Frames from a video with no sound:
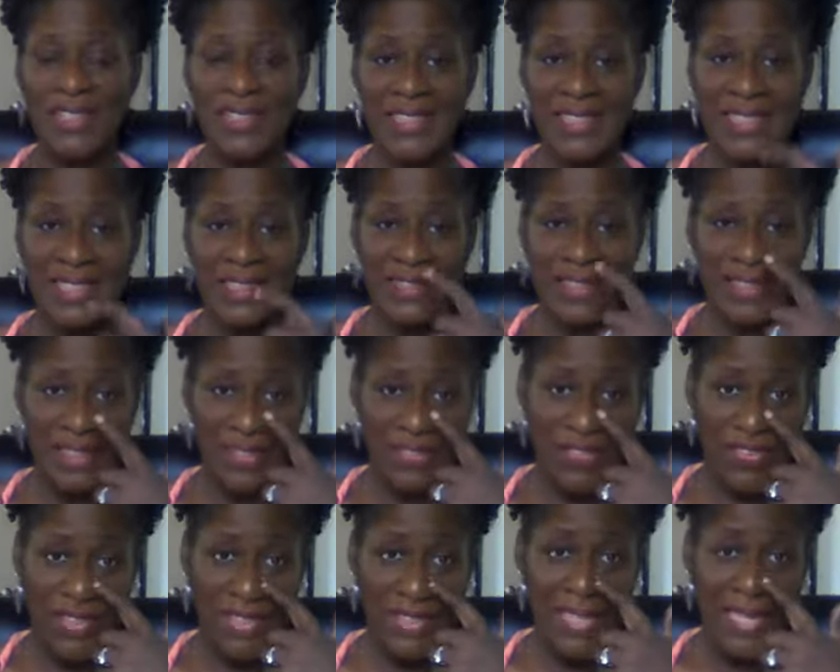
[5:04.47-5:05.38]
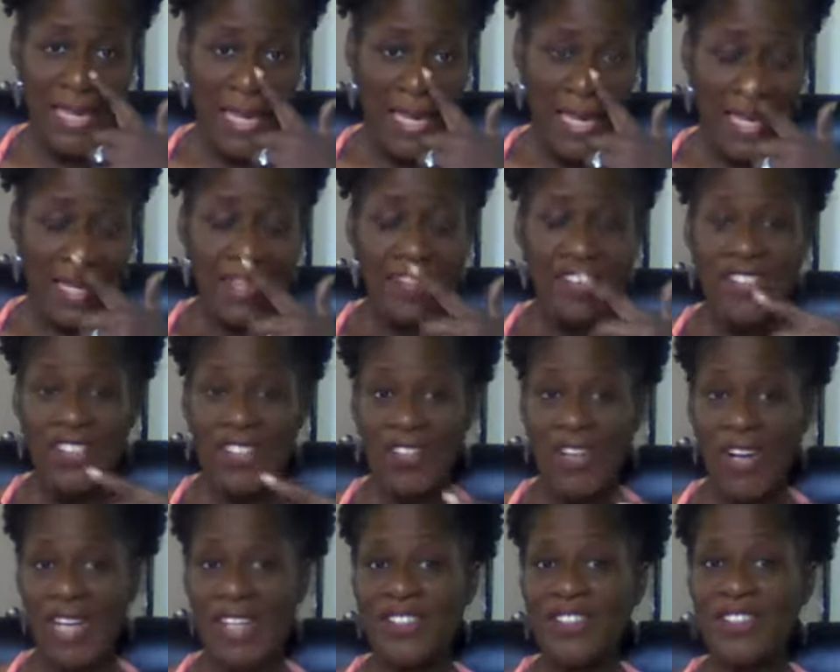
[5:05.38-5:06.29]
DTV is the
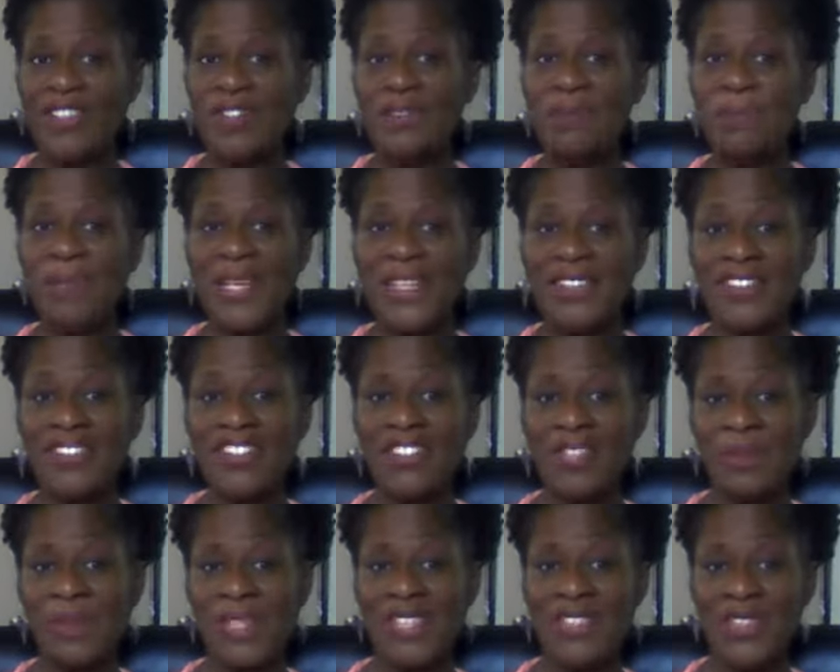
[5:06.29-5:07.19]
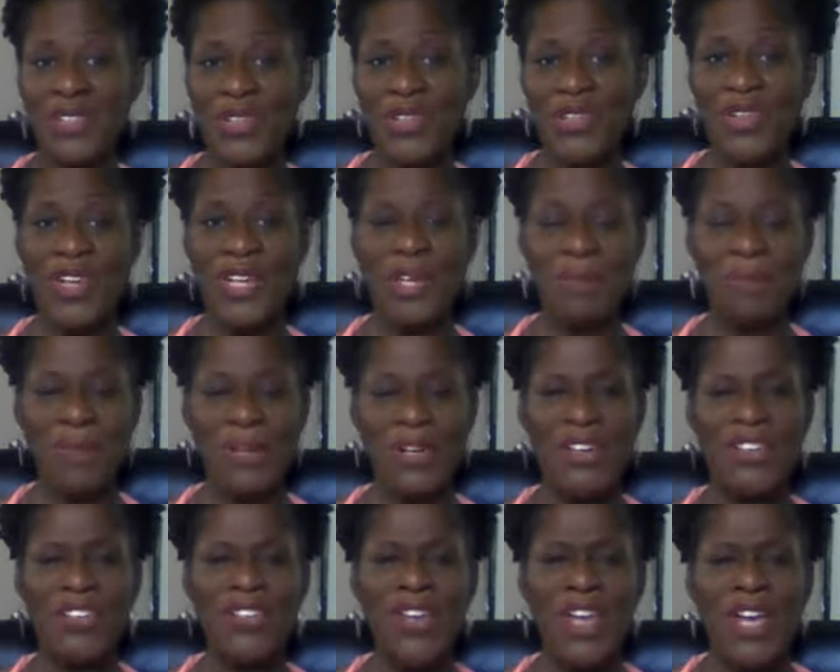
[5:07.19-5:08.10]
right space to be doing
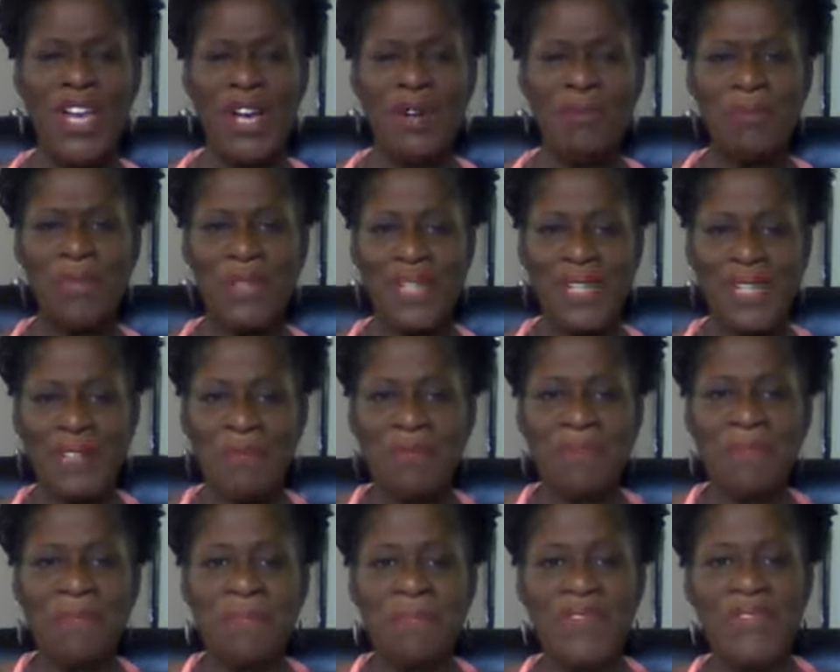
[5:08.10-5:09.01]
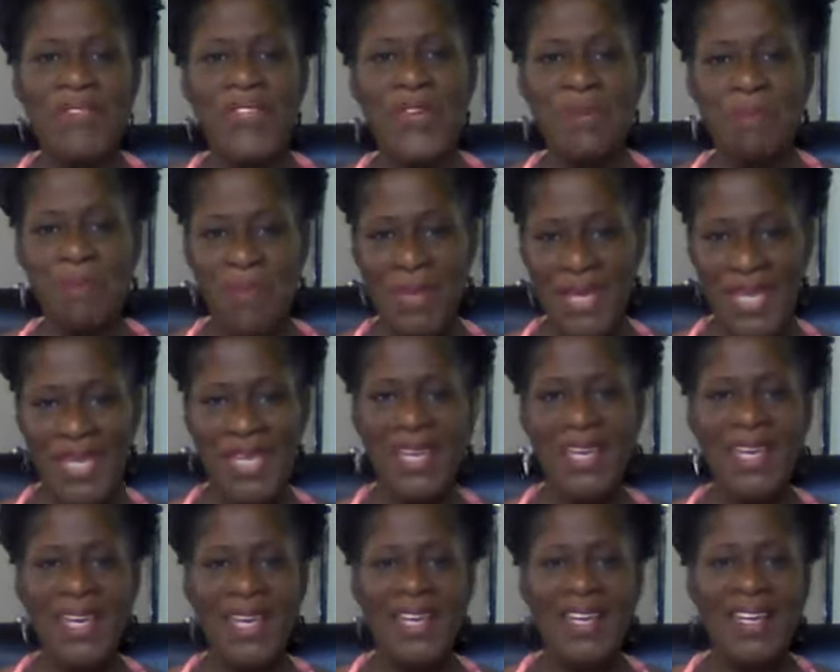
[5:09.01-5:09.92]
both. But for
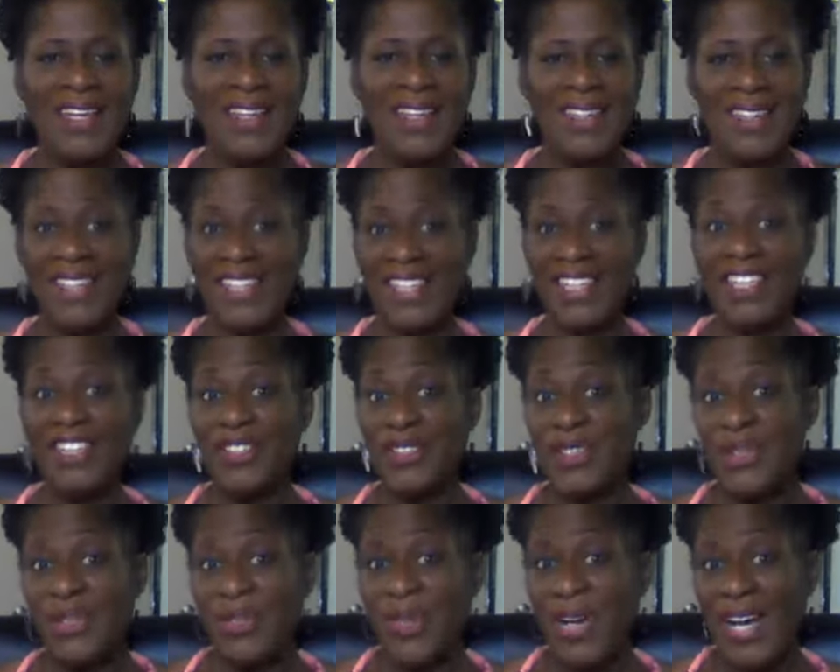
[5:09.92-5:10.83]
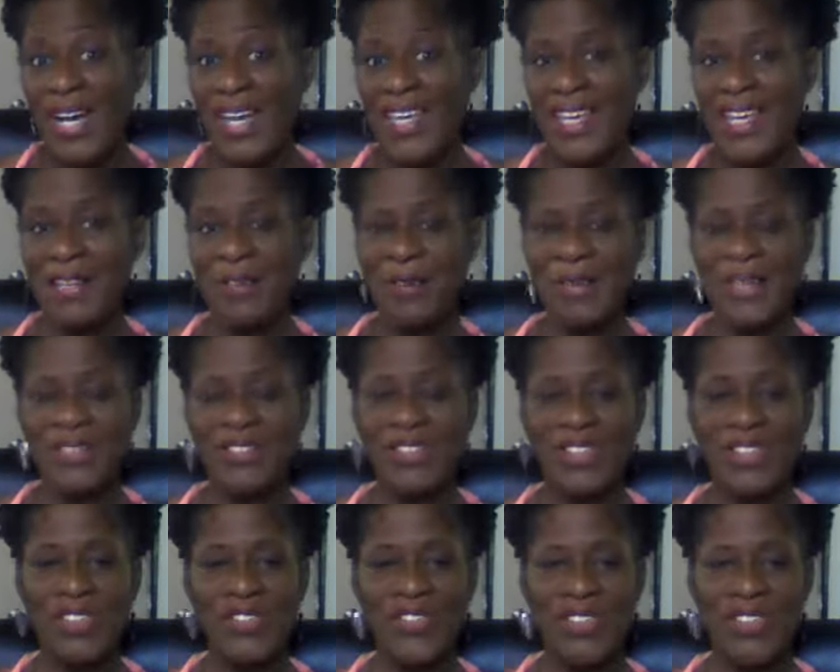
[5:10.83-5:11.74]
me, it is who I am. And
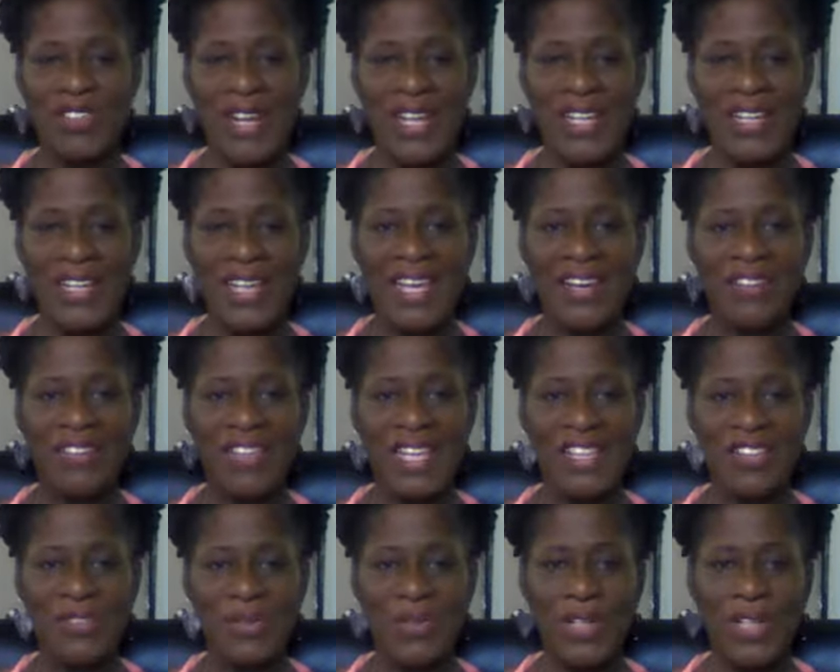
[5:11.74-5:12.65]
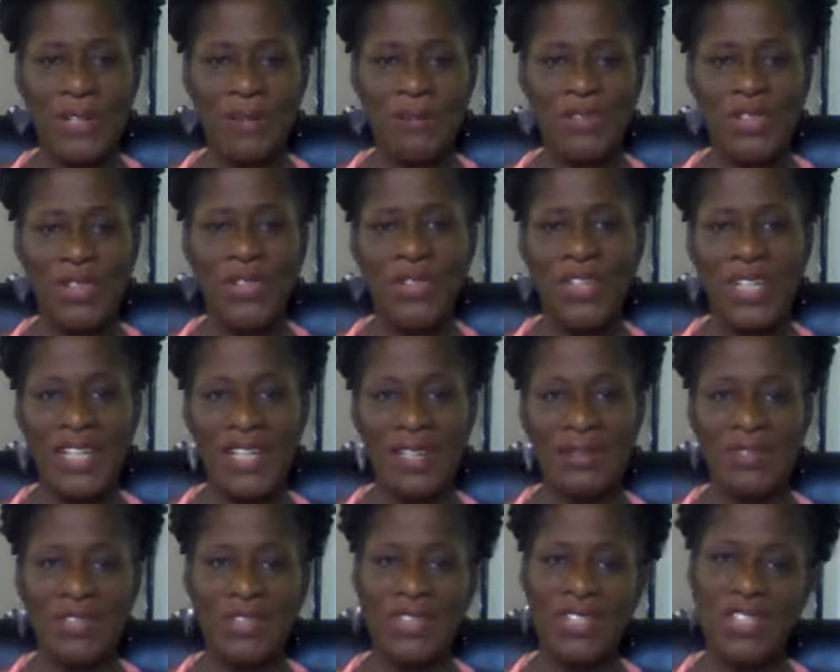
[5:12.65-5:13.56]
so for right now, that's what I'm doing.
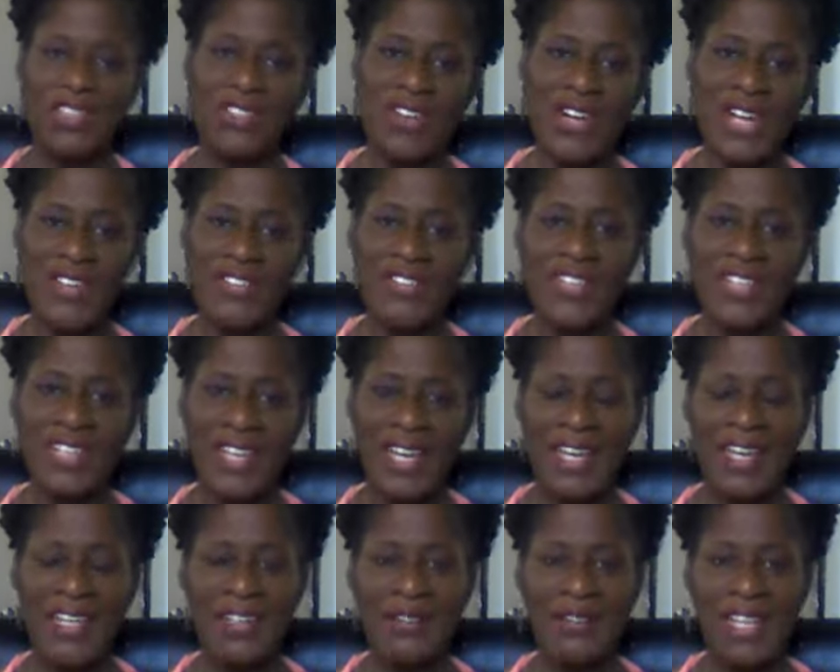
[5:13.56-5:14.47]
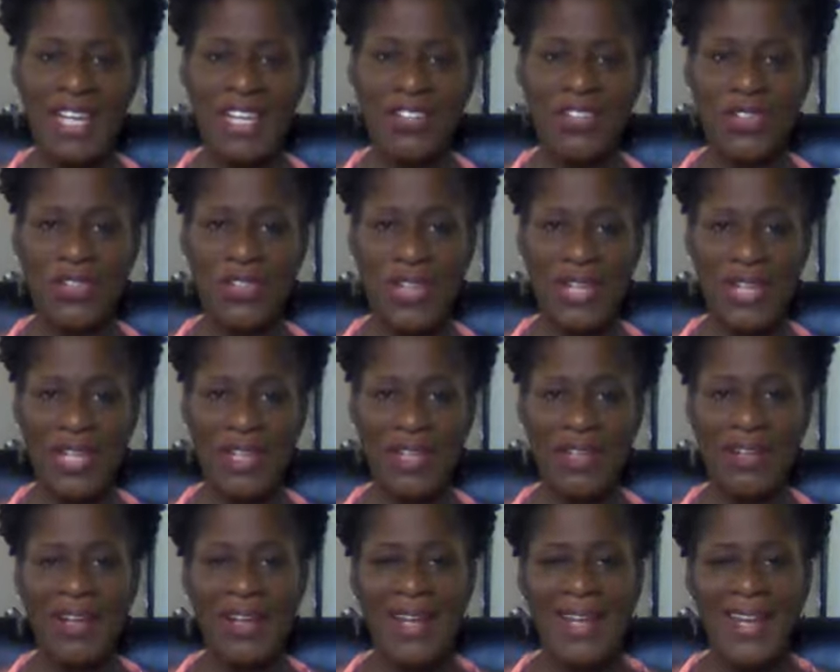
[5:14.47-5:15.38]
I'm doing crafting and natural
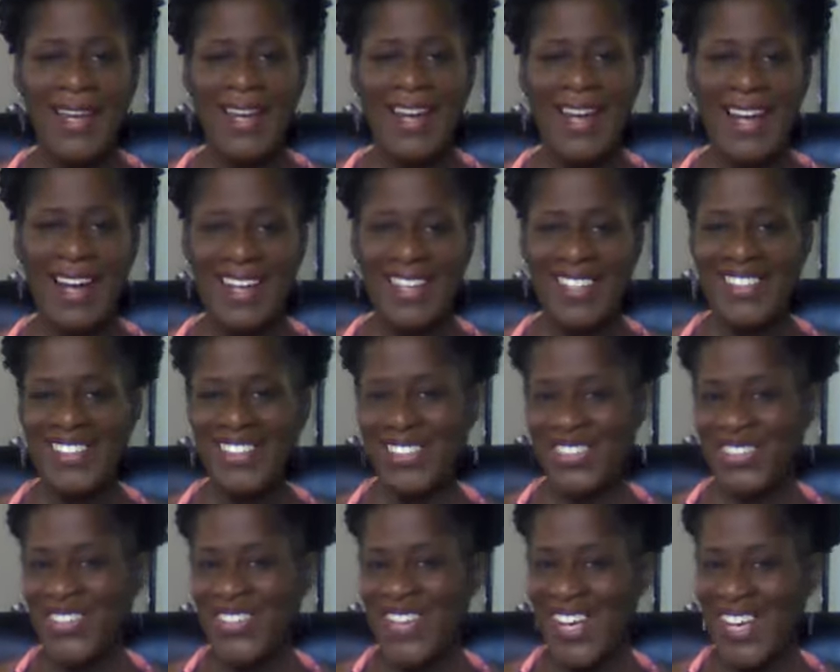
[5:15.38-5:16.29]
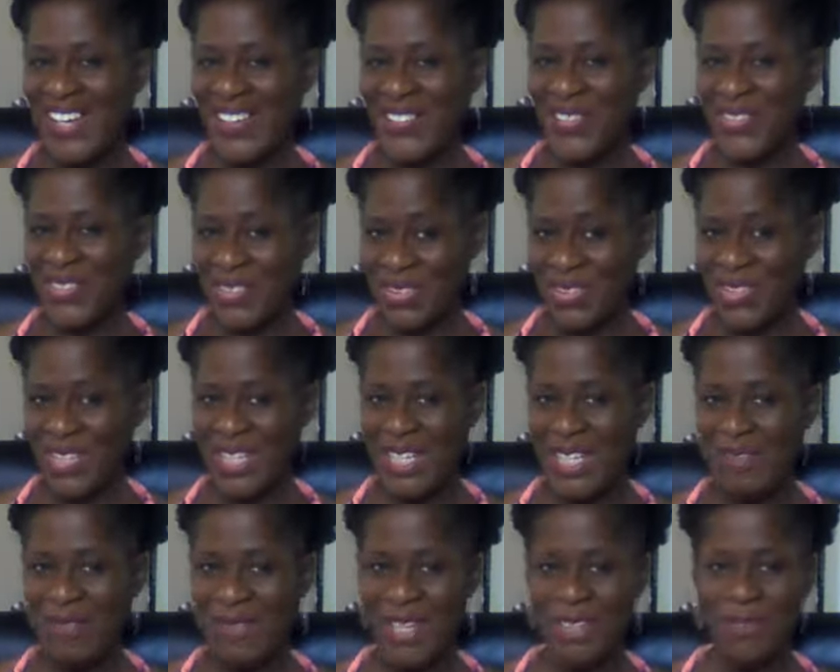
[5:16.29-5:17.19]
hair. I do have a
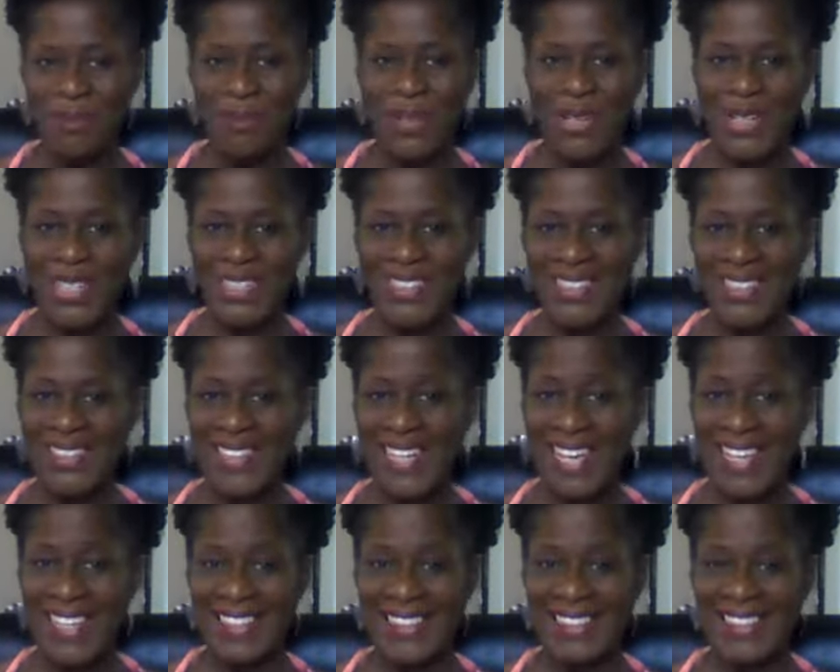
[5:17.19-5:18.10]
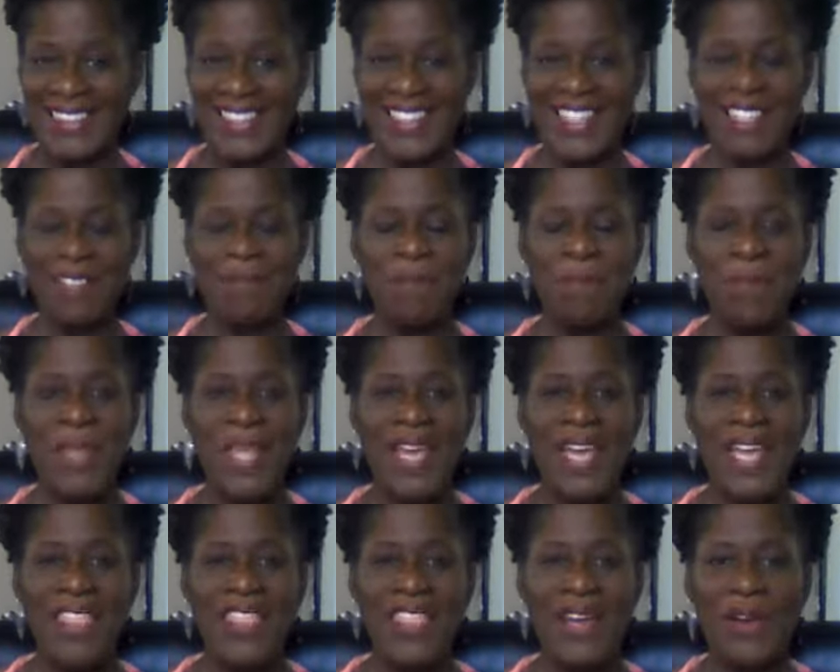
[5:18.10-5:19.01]
dream, as Martin has said,
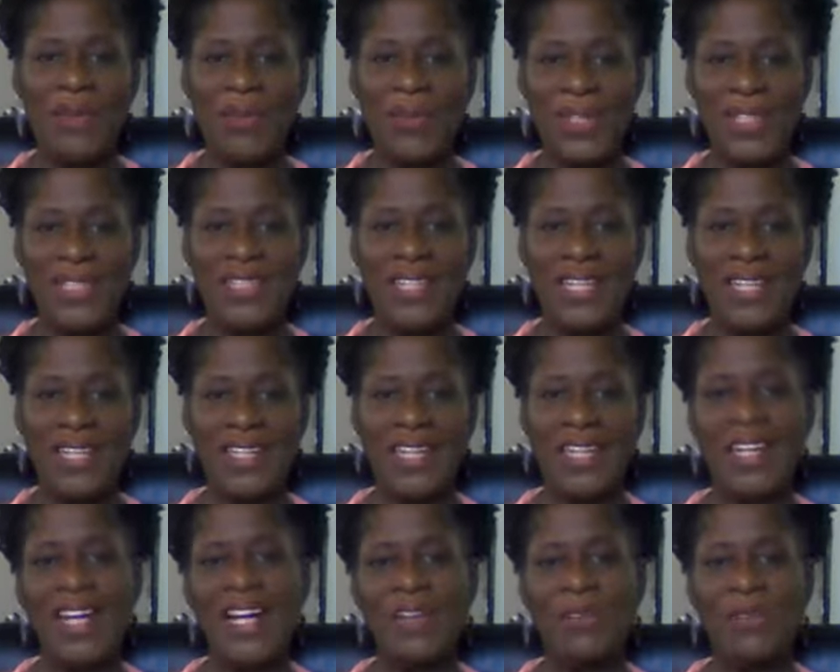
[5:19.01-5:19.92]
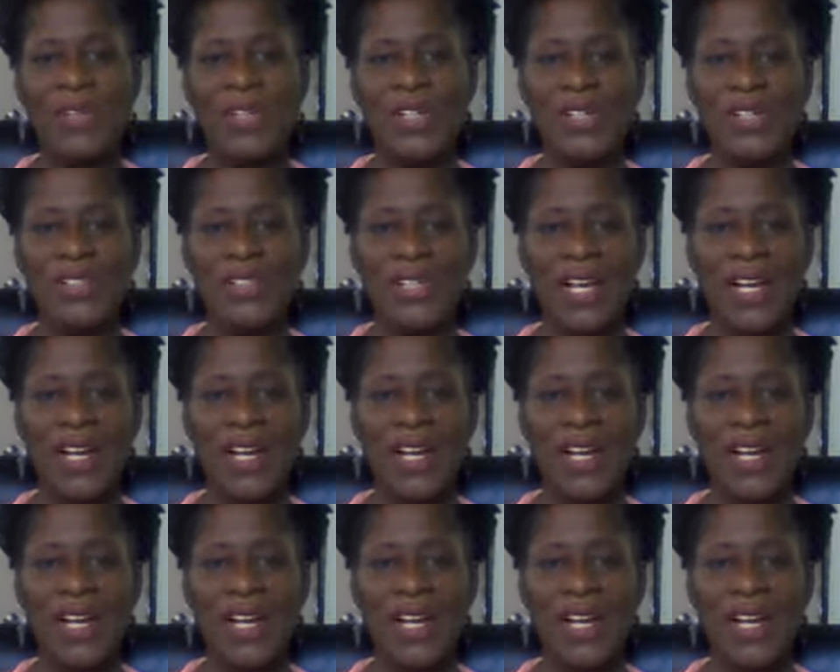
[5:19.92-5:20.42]
that one day that I will